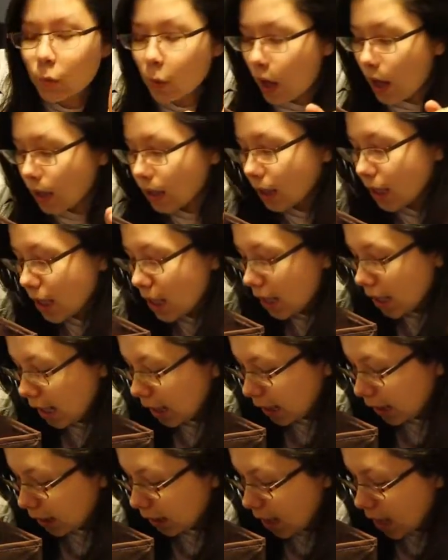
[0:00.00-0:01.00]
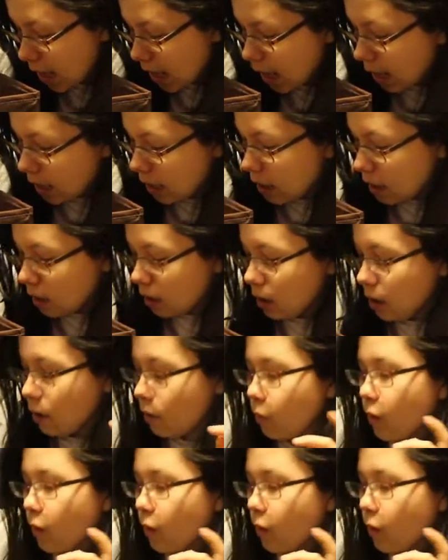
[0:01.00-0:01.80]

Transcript: as well. And then